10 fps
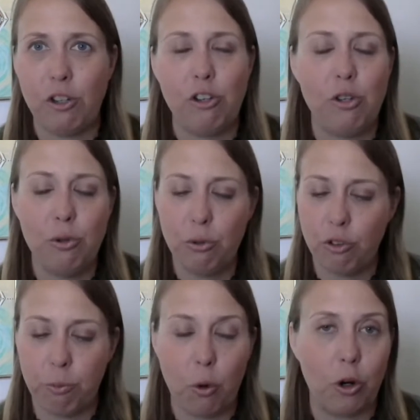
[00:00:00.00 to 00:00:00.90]

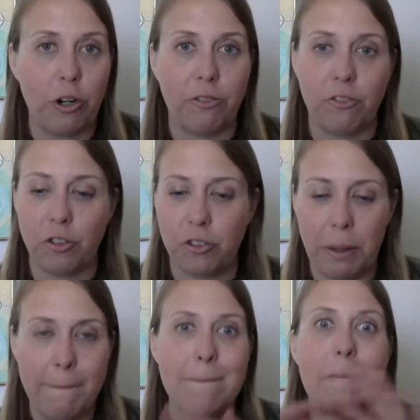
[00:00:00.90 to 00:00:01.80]
huge board of just
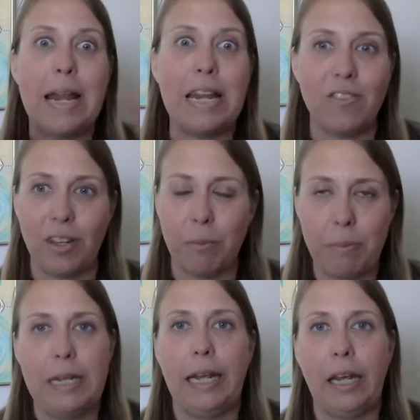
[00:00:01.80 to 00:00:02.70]
amazing
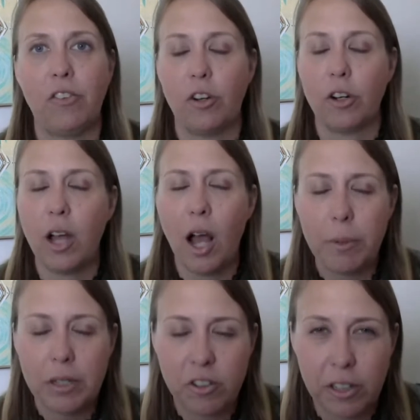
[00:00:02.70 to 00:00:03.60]
beings that are
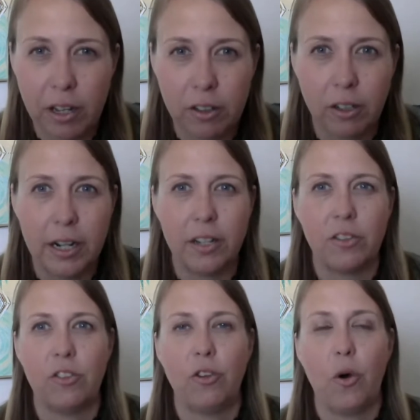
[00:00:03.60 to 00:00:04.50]
coming together. And
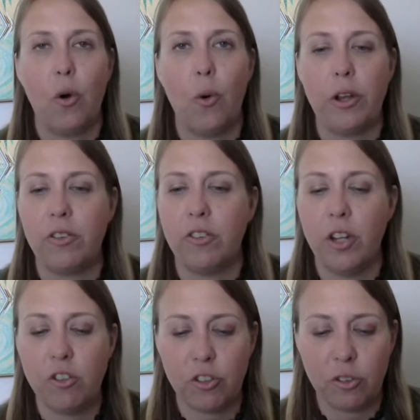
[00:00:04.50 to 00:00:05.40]
it's
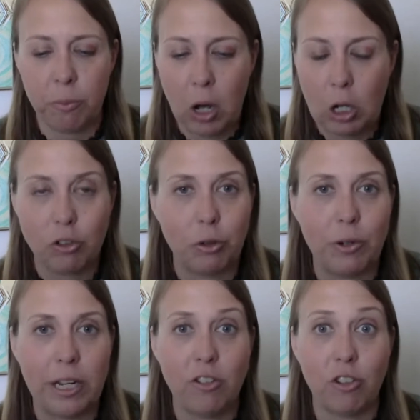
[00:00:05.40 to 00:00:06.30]
such a small
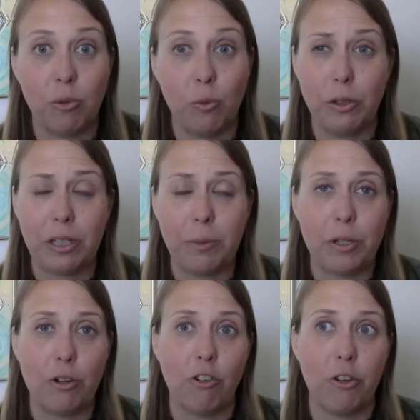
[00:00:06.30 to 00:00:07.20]
donation, really,
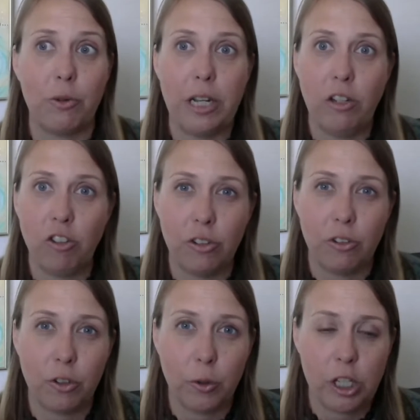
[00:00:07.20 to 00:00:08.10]
but your donation
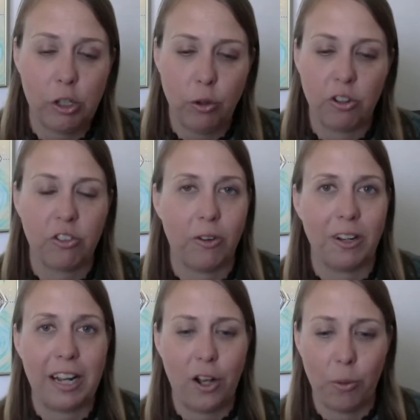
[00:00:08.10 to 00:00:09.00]
is so huge. It's
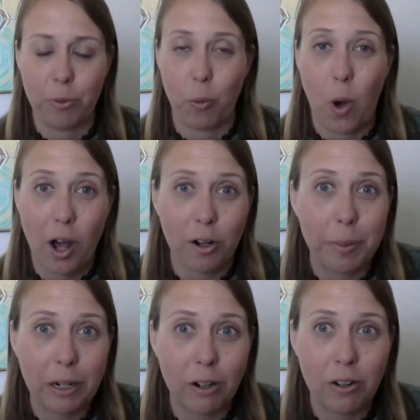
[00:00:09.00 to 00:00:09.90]
going to help the water
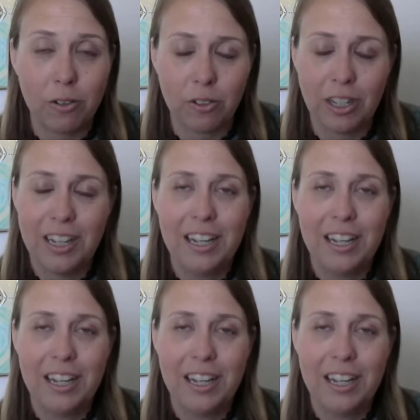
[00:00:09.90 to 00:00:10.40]
bearers.